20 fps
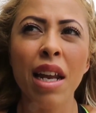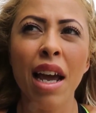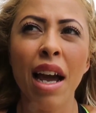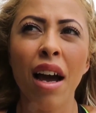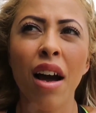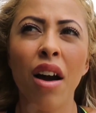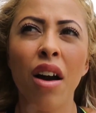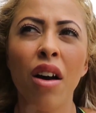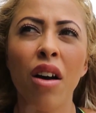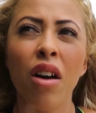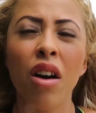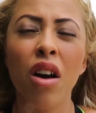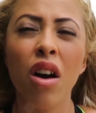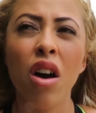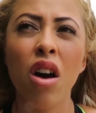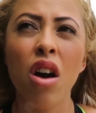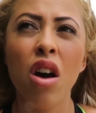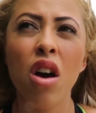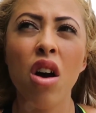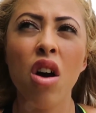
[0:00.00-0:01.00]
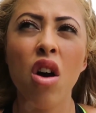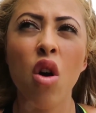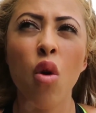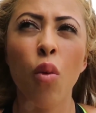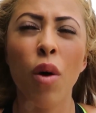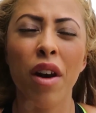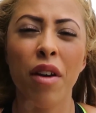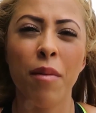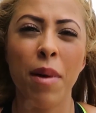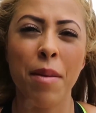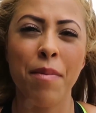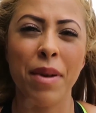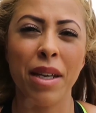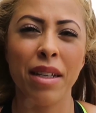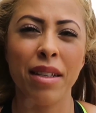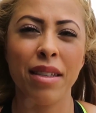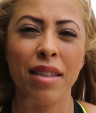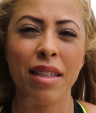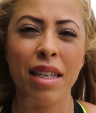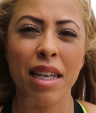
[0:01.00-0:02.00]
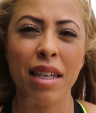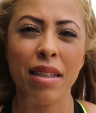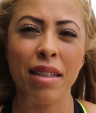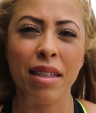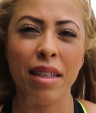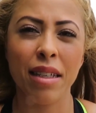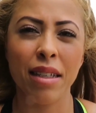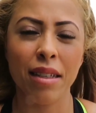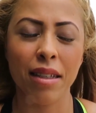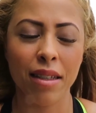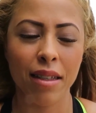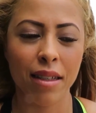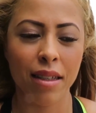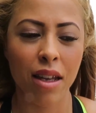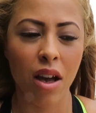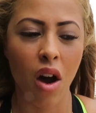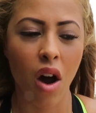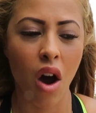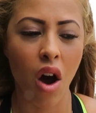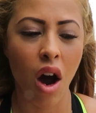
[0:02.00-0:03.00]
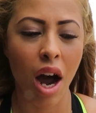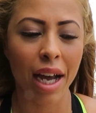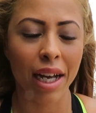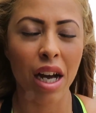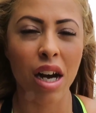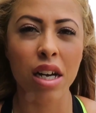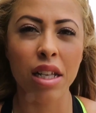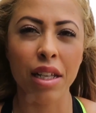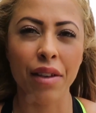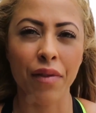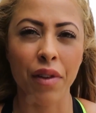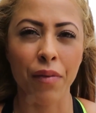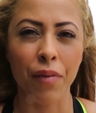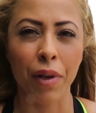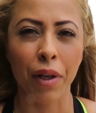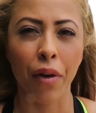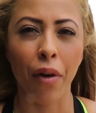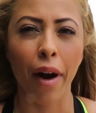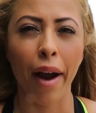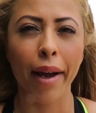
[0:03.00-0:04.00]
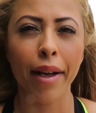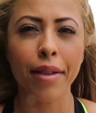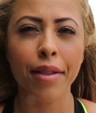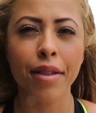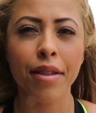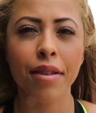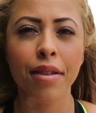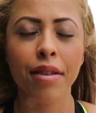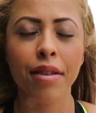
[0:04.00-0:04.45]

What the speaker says: Now, one of my biggest things is I can't live in regret.